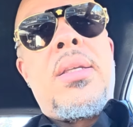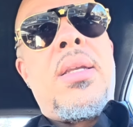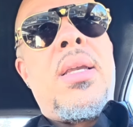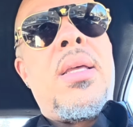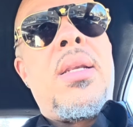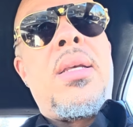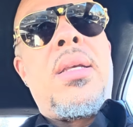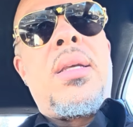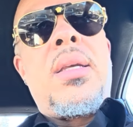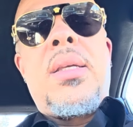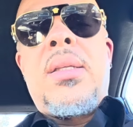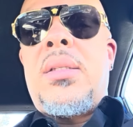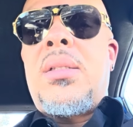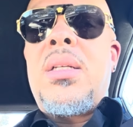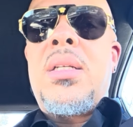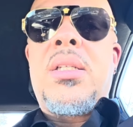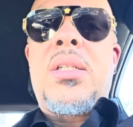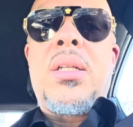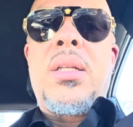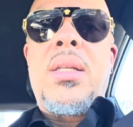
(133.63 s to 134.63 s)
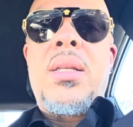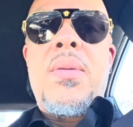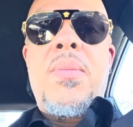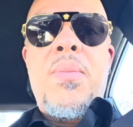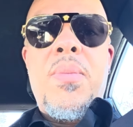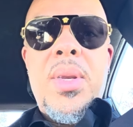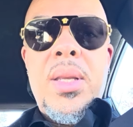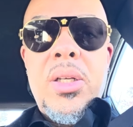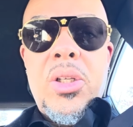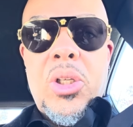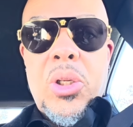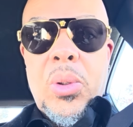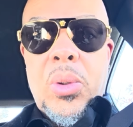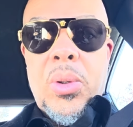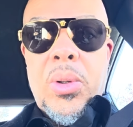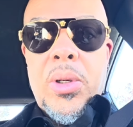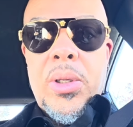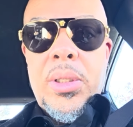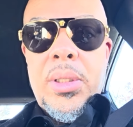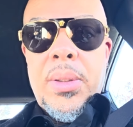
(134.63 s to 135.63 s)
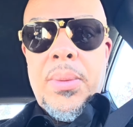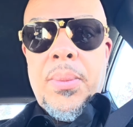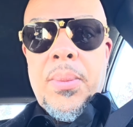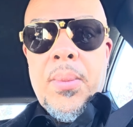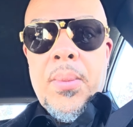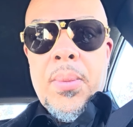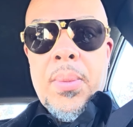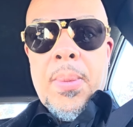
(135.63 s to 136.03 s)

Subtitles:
getting essentially mentored